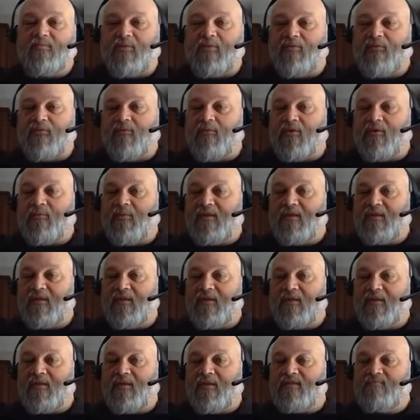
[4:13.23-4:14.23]

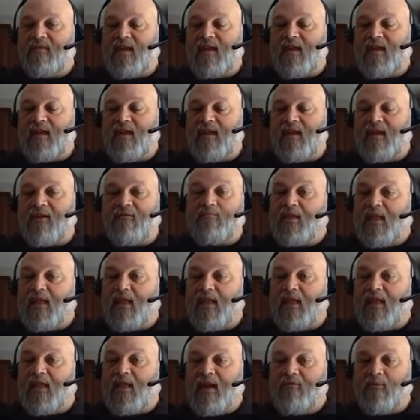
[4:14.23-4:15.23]
performance out of a
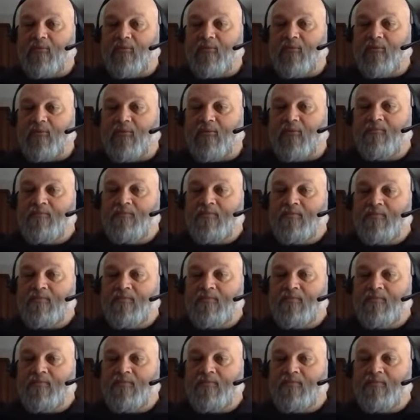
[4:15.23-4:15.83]
platform,